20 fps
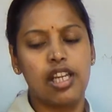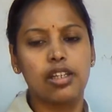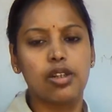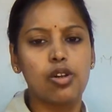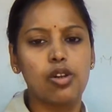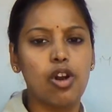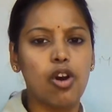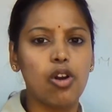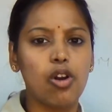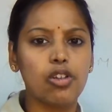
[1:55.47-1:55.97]
Like
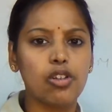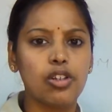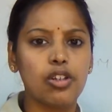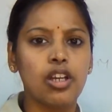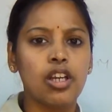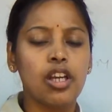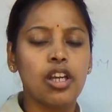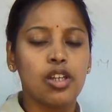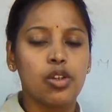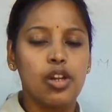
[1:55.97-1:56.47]

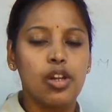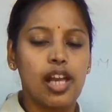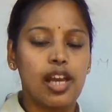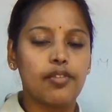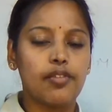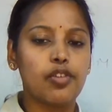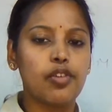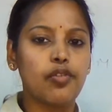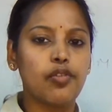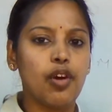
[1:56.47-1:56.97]
you'll
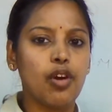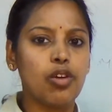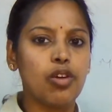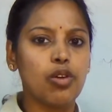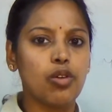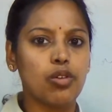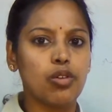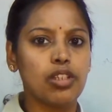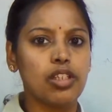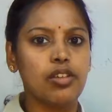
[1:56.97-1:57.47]
have to
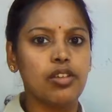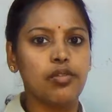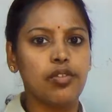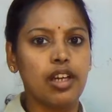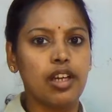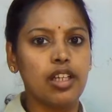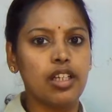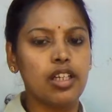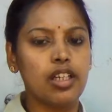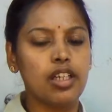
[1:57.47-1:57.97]
follow only
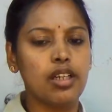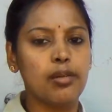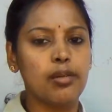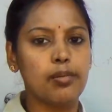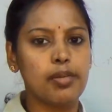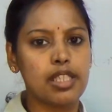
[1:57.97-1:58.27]
one